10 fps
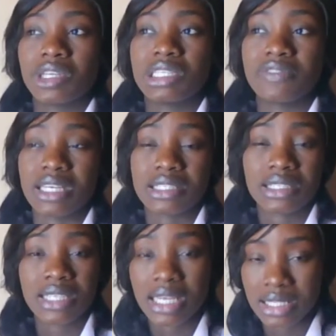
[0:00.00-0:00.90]

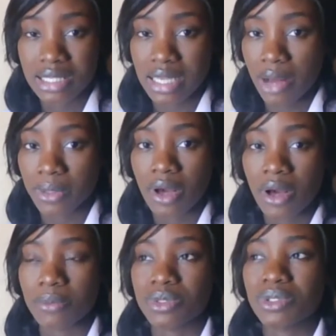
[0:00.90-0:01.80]
devastating outcomes.